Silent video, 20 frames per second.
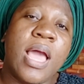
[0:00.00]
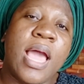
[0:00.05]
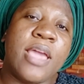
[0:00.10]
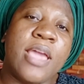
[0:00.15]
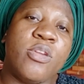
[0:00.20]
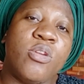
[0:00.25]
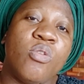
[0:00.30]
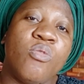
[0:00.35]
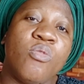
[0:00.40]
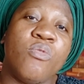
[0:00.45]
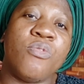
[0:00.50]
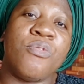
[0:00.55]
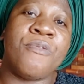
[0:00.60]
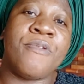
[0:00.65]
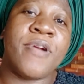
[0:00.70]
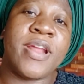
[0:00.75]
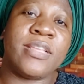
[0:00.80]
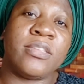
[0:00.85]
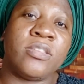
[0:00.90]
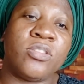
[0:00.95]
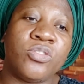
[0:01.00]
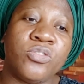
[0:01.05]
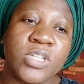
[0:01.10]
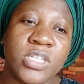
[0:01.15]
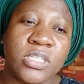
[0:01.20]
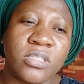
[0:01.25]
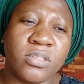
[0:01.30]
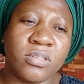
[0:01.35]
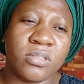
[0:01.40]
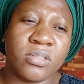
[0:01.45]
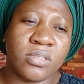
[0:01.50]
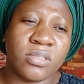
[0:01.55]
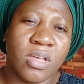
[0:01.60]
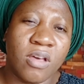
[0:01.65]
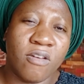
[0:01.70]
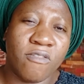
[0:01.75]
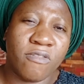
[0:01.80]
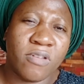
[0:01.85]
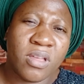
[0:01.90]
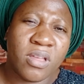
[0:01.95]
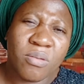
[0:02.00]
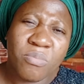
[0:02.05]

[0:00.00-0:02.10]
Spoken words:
and you will restrict yourself.